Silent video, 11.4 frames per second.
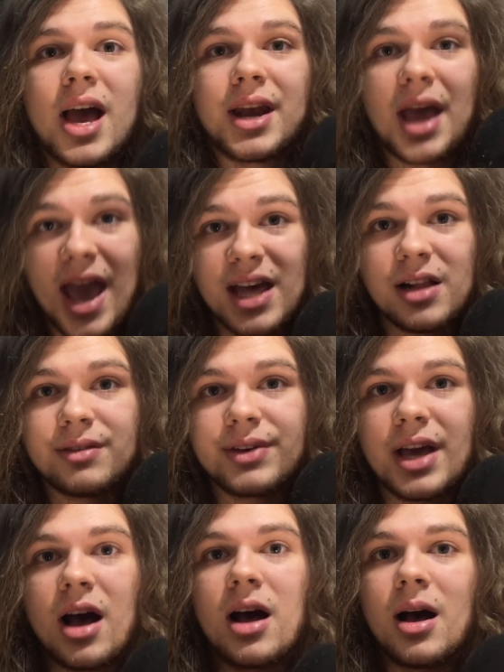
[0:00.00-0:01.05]
and
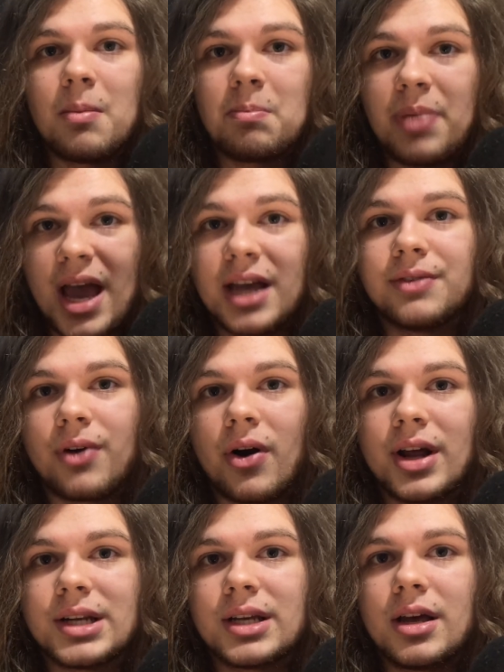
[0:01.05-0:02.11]
ALVR paid for
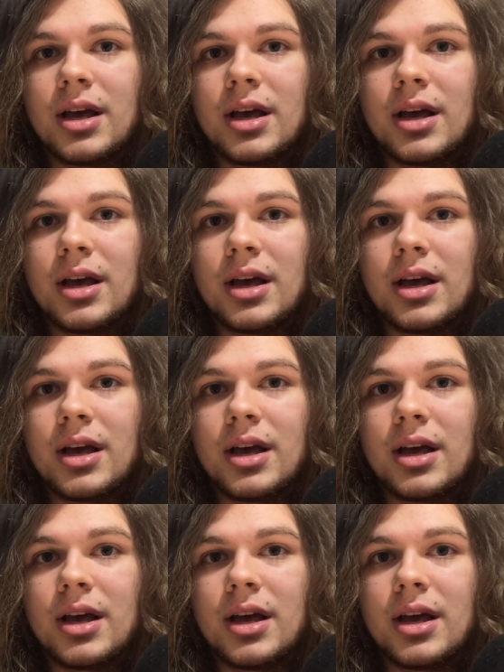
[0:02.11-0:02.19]
it.